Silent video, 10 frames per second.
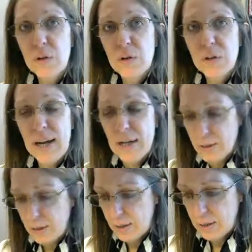their
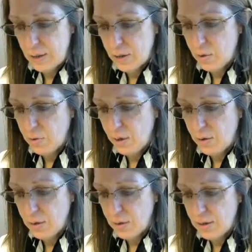tax is
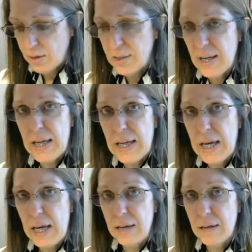
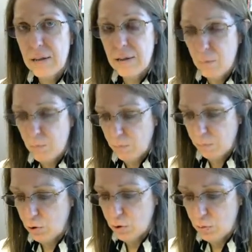$2,688.
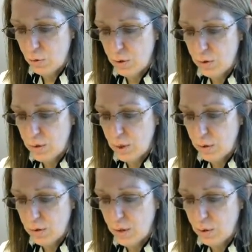Just go into
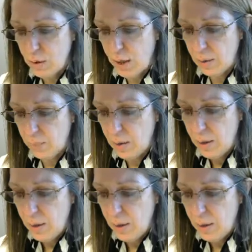the single column.